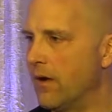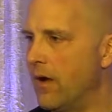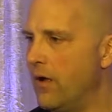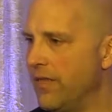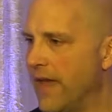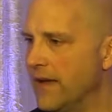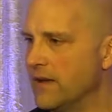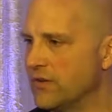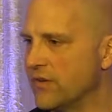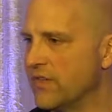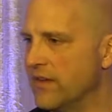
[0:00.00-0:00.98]
all that
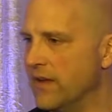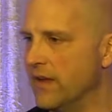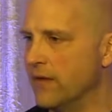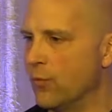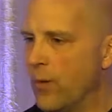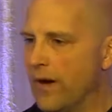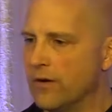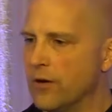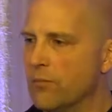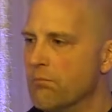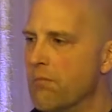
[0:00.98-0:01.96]
interested in where
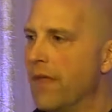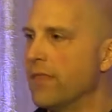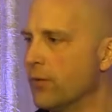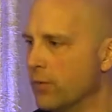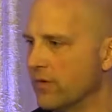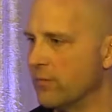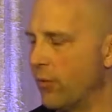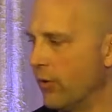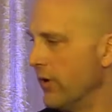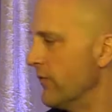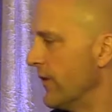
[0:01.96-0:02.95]
your mother was
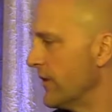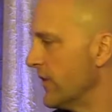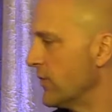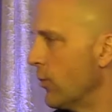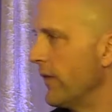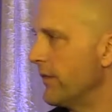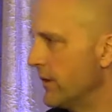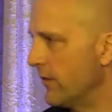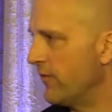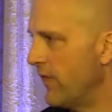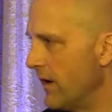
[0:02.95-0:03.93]
born versus whether
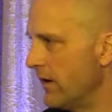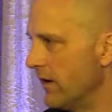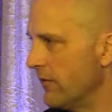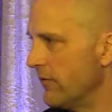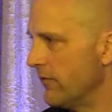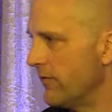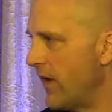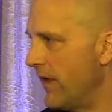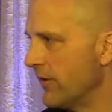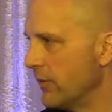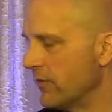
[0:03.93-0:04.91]
your
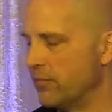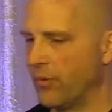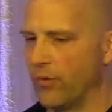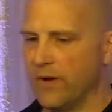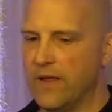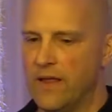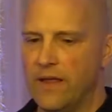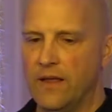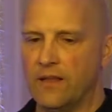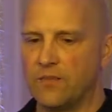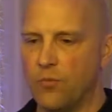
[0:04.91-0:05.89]
father was born.
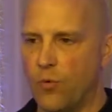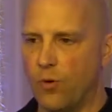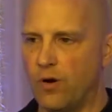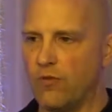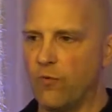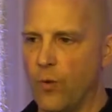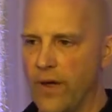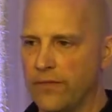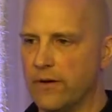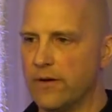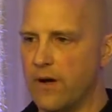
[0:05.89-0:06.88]
It's more of
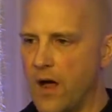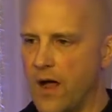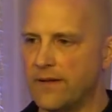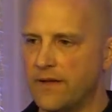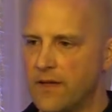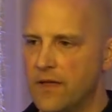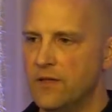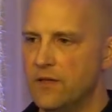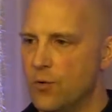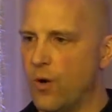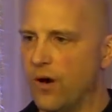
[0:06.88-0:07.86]
whether or not
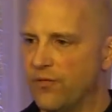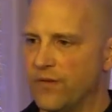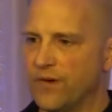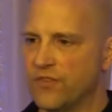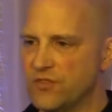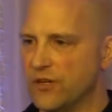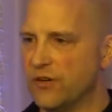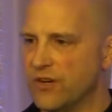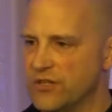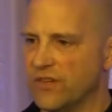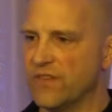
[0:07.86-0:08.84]
you are first
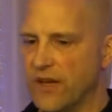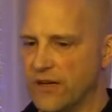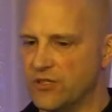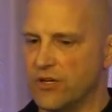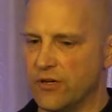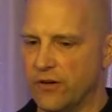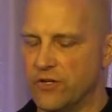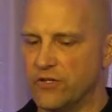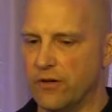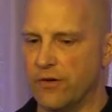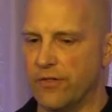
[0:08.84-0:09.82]
generation, second
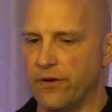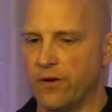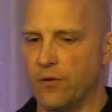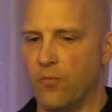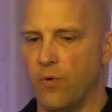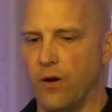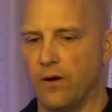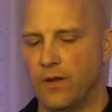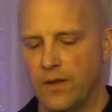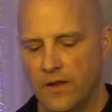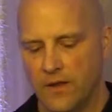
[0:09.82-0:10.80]
generation, or third or
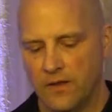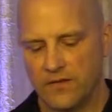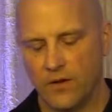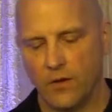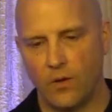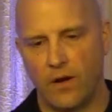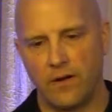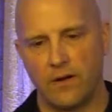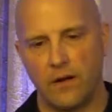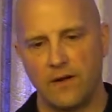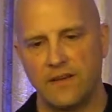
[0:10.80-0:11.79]
more. So
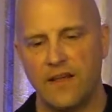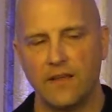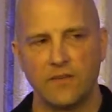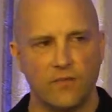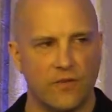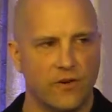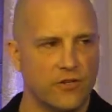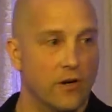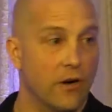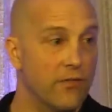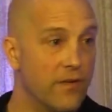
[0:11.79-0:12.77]
our test
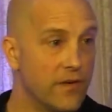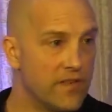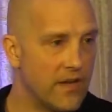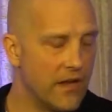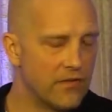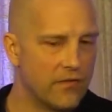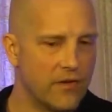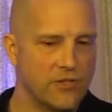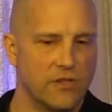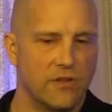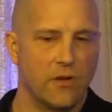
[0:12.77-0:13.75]
version, our first test
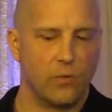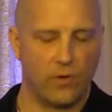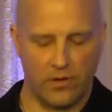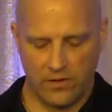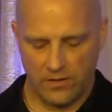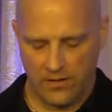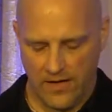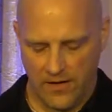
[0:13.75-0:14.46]
version that we're